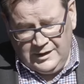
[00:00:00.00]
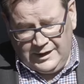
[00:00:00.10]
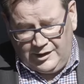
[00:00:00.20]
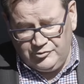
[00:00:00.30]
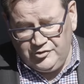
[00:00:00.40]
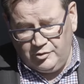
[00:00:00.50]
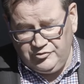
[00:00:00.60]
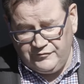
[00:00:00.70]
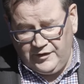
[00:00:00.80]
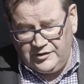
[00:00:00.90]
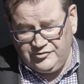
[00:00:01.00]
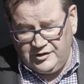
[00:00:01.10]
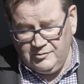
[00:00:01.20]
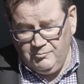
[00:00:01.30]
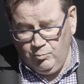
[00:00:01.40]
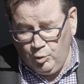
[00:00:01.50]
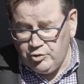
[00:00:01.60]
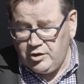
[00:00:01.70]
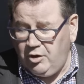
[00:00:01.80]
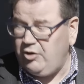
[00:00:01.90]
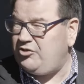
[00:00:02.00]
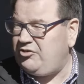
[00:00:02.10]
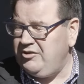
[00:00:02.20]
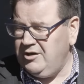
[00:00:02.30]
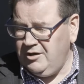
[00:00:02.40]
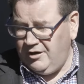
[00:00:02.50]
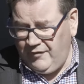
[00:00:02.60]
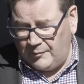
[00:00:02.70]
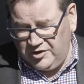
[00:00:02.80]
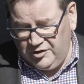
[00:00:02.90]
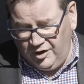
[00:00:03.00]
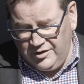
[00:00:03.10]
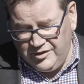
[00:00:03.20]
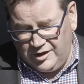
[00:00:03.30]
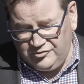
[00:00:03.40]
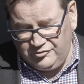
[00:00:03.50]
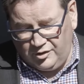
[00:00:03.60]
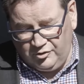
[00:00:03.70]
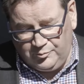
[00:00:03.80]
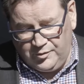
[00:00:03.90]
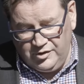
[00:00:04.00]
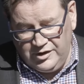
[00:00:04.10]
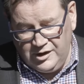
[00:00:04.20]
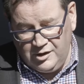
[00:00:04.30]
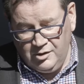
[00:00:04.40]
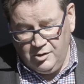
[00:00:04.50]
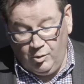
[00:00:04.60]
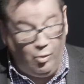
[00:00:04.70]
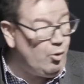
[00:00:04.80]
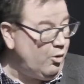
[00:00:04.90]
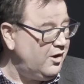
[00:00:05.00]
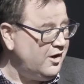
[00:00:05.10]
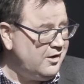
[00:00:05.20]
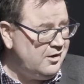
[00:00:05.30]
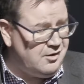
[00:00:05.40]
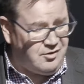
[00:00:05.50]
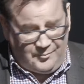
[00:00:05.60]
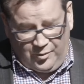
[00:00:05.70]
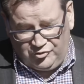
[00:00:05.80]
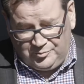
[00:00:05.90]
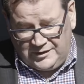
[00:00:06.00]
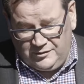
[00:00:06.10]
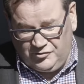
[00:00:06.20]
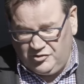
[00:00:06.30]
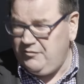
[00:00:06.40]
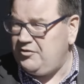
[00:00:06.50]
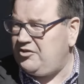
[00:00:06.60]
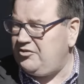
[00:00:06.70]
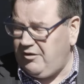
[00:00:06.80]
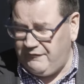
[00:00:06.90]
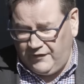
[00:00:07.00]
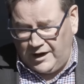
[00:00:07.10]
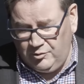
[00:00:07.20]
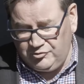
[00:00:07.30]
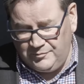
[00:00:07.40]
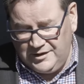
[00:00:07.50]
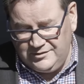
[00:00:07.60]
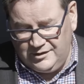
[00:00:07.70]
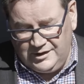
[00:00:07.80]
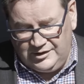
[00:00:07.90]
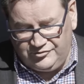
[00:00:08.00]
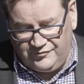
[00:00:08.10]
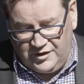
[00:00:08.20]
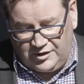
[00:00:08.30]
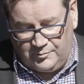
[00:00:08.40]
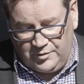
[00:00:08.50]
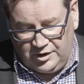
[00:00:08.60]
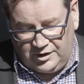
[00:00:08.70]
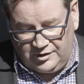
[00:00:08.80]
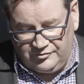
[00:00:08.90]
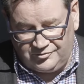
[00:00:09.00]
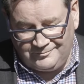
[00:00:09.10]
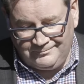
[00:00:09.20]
households are facing water costs of up to $9,000 per year or the prospect of services that fail to meet the needs of their communities.